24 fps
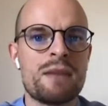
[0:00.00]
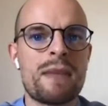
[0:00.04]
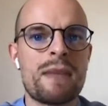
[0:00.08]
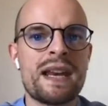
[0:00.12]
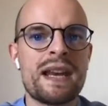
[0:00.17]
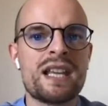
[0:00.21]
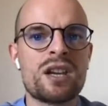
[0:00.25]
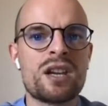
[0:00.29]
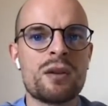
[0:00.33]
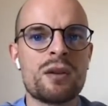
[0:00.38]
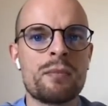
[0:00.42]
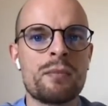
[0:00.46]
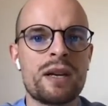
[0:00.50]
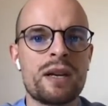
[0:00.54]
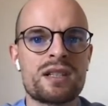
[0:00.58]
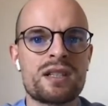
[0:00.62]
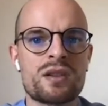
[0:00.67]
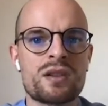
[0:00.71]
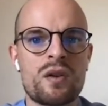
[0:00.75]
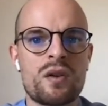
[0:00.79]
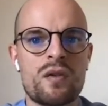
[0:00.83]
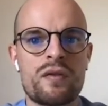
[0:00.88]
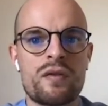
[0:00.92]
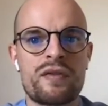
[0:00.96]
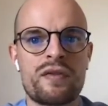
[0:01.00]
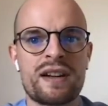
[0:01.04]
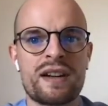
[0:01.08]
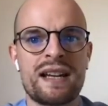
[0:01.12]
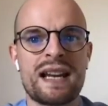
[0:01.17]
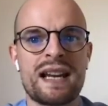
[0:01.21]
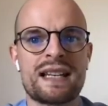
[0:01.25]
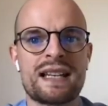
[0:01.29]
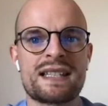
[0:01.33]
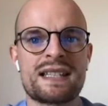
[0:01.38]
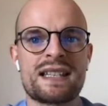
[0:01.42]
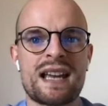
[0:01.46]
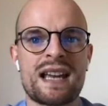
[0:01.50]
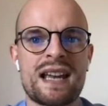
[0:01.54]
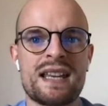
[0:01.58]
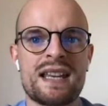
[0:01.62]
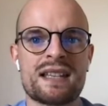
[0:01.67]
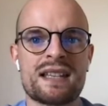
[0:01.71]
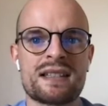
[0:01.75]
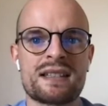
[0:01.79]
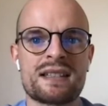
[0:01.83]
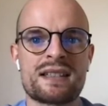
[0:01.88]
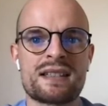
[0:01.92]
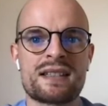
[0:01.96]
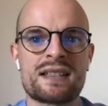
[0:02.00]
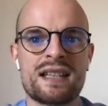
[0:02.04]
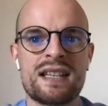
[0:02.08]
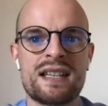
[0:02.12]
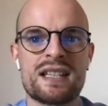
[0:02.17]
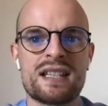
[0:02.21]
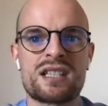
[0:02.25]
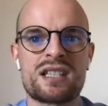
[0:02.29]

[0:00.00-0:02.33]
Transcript: In many companies, often data science